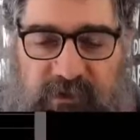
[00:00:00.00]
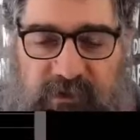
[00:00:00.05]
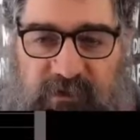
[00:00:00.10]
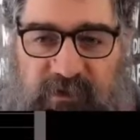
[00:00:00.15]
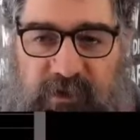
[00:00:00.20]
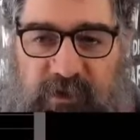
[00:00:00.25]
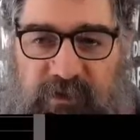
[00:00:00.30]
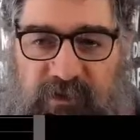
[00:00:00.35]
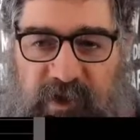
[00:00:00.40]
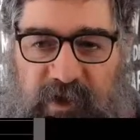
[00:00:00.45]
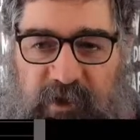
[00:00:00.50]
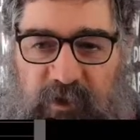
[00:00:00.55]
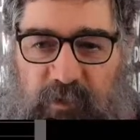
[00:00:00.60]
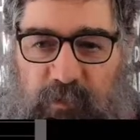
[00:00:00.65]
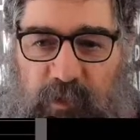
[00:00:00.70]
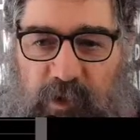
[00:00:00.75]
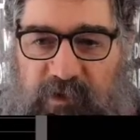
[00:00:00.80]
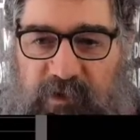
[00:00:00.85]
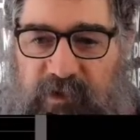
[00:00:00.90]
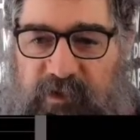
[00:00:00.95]
It turns out
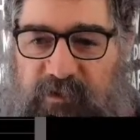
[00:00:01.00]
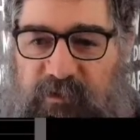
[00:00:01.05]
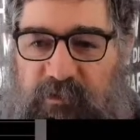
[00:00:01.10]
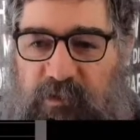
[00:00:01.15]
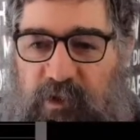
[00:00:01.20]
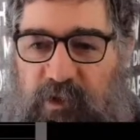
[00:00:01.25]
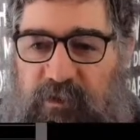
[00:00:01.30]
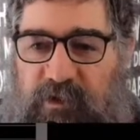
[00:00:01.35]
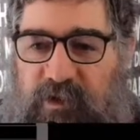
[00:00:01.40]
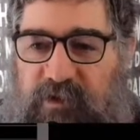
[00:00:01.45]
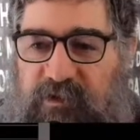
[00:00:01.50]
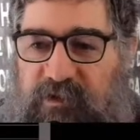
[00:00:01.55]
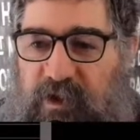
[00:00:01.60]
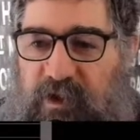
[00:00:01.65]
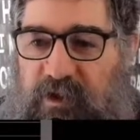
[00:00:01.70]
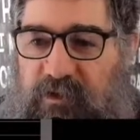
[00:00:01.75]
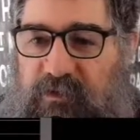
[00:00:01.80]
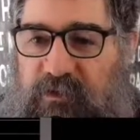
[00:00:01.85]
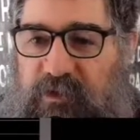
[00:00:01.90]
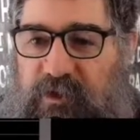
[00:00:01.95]
on my test run that's
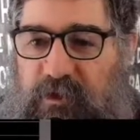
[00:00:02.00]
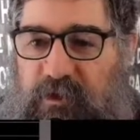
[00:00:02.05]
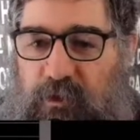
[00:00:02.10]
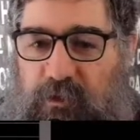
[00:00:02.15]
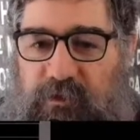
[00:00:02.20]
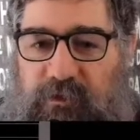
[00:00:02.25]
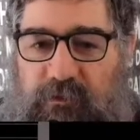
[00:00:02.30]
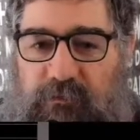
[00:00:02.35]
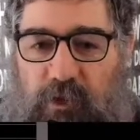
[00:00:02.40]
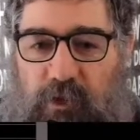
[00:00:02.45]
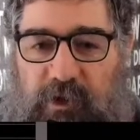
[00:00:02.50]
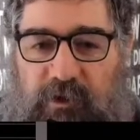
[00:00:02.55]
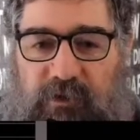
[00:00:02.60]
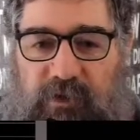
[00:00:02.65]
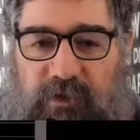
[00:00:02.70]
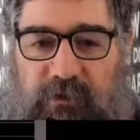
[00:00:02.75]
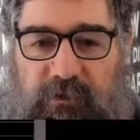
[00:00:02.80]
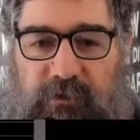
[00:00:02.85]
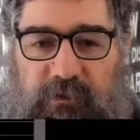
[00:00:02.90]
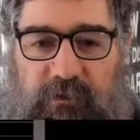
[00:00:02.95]
actually not the right
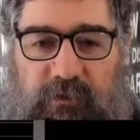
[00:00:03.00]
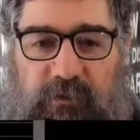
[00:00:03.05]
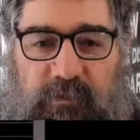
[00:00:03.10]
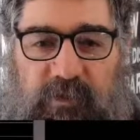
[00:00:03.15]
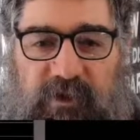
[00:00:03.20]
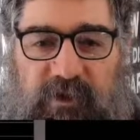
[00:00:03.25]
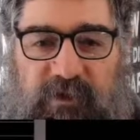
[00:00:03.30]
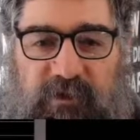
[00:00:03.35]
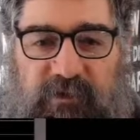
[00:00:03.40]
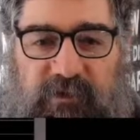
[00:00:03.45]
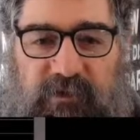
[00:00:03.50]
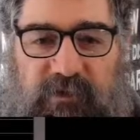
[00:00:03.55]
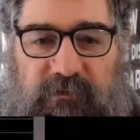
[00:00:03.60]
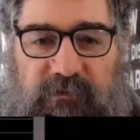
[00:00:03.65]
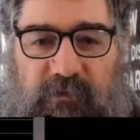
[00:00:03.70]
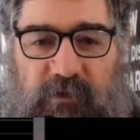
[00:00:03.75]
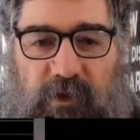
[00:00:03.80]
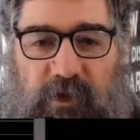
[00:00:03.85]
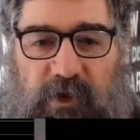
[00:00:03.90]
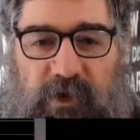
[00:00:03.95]
thing to do, because
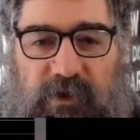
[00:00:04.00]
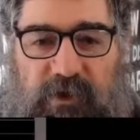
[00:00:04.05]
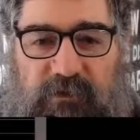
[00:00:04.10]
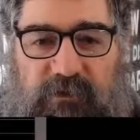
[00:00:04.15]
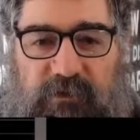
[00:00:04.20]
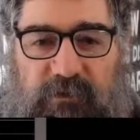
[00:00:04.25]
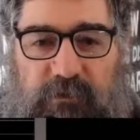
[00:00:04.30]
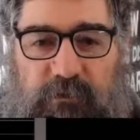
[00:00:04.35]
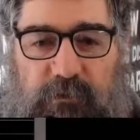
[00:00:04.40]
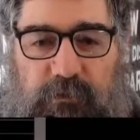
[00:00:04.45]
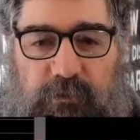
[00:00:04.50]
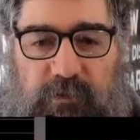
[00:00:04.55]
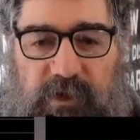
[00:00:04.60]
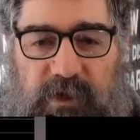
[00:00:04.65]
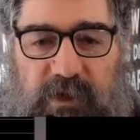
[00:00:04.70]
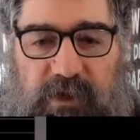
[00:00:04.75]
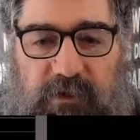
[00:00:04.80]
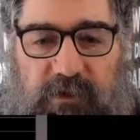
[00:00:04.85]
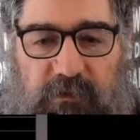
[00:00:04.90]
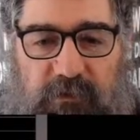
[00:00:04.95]
if I zoom
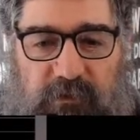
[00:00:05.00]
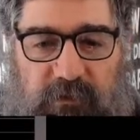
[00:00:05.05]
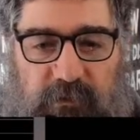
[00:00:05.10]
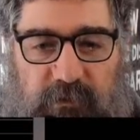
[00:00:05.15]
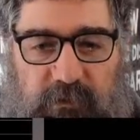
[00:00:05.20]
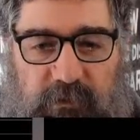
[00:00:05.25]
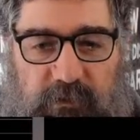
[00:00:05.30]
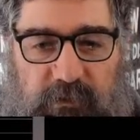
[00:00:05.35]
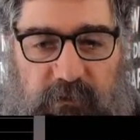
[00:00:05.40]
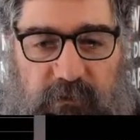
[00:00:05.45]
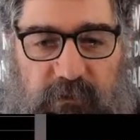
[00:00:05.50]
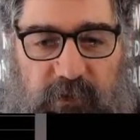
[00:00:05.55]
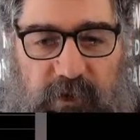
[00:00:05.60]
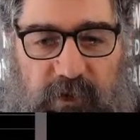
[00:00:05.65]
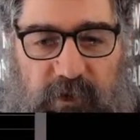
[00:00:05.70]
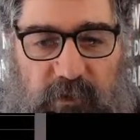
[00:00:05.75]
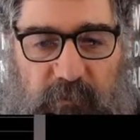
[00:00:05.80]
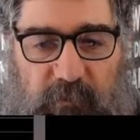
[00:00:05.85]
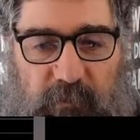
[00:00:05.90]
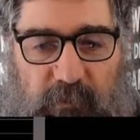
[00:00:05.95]
into
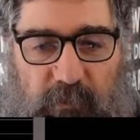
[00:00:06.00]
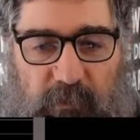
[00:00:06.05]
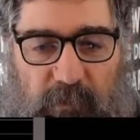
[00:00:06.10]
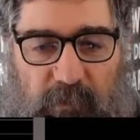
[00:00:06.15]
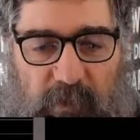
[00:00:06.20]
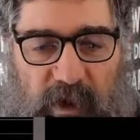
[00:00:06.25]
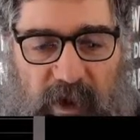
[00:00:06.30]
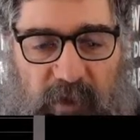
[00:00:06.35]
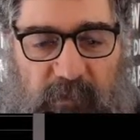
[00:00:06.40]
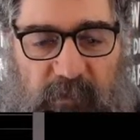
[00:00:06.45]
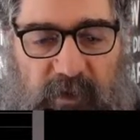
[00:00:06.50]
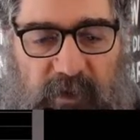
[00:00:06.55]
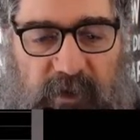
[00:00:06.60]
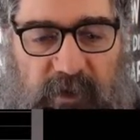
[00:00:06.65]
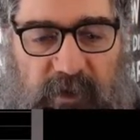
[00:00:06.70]
the map,